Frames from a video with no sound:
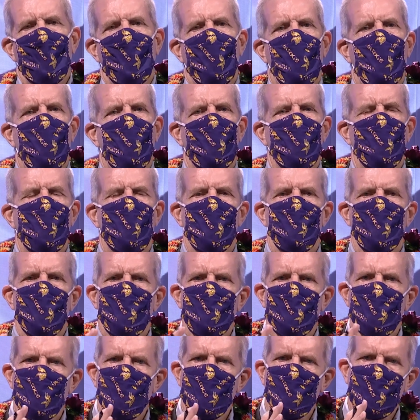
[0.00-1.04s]
I am a
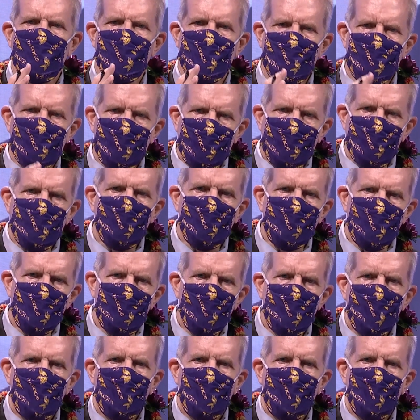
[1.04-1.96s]
proven leader